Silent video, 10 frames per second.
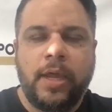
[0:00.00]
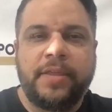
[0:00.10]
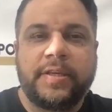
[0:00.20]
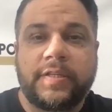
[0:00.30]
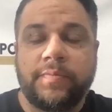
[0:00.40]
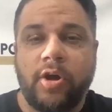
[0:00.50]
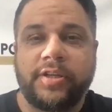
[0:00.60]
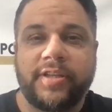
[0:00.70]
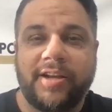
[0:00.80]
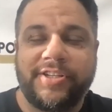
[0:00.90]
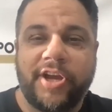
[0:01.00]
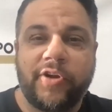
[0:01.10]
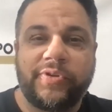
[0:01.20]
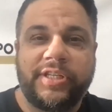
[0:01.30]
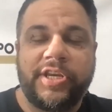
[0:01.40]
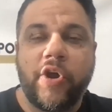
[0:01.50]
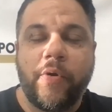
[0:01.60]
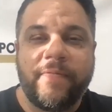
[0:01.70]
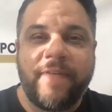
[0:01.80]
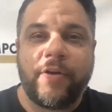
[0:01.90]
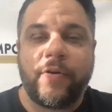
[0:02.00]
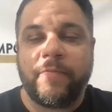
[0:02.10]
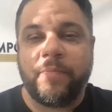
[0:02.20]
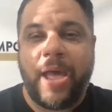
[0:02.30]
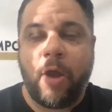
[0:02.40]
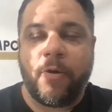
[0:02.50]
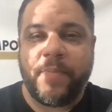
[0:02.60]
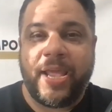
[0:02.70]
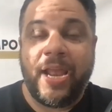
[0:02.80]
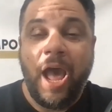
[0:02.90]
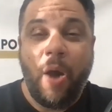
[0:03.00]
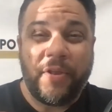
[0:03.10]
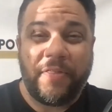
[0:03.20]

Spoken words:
Hey, this is Mark Santiago, CEO and founder of Empowered Man.